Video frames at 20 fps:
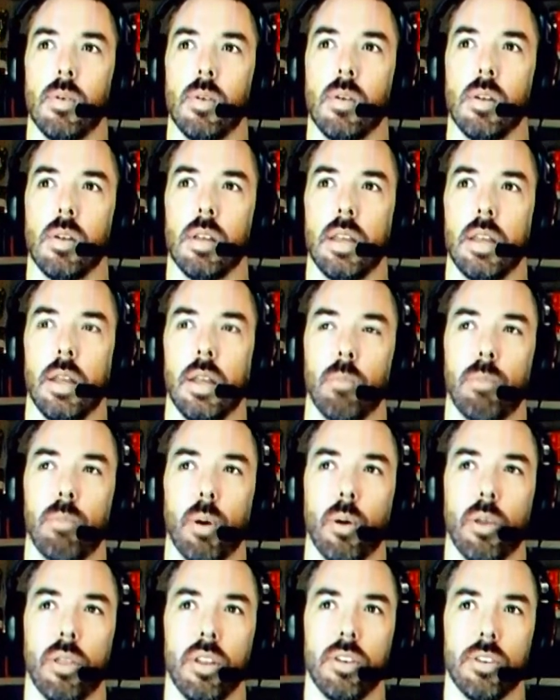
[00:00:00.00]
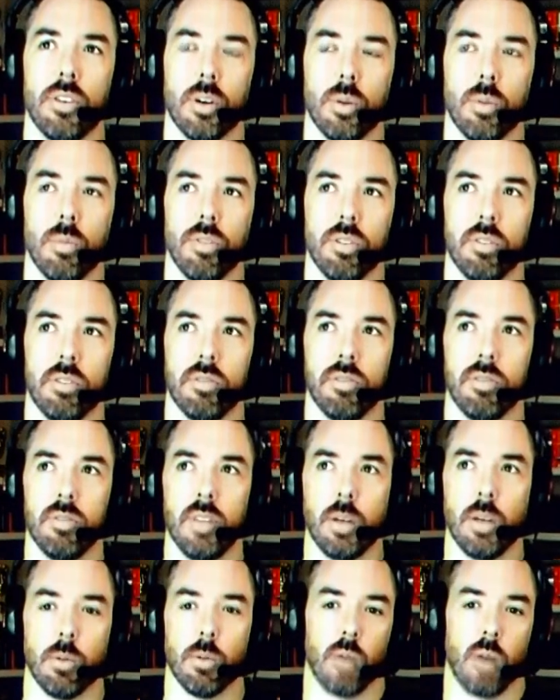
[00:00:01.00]
both in terms of,
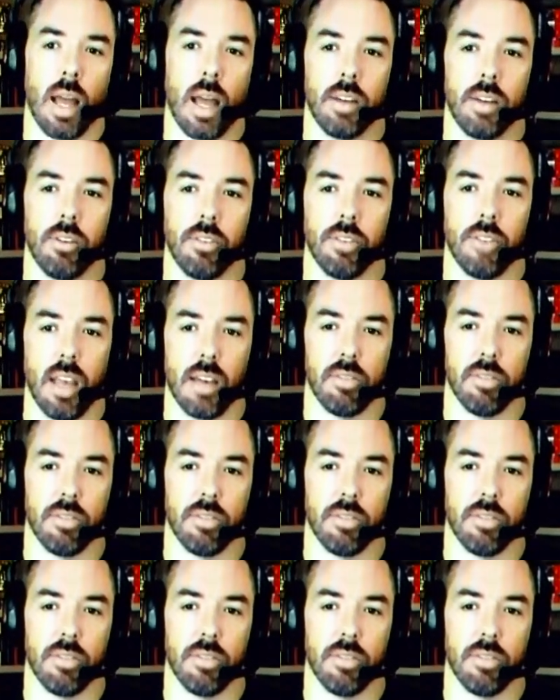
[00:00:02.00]
Rioters have so many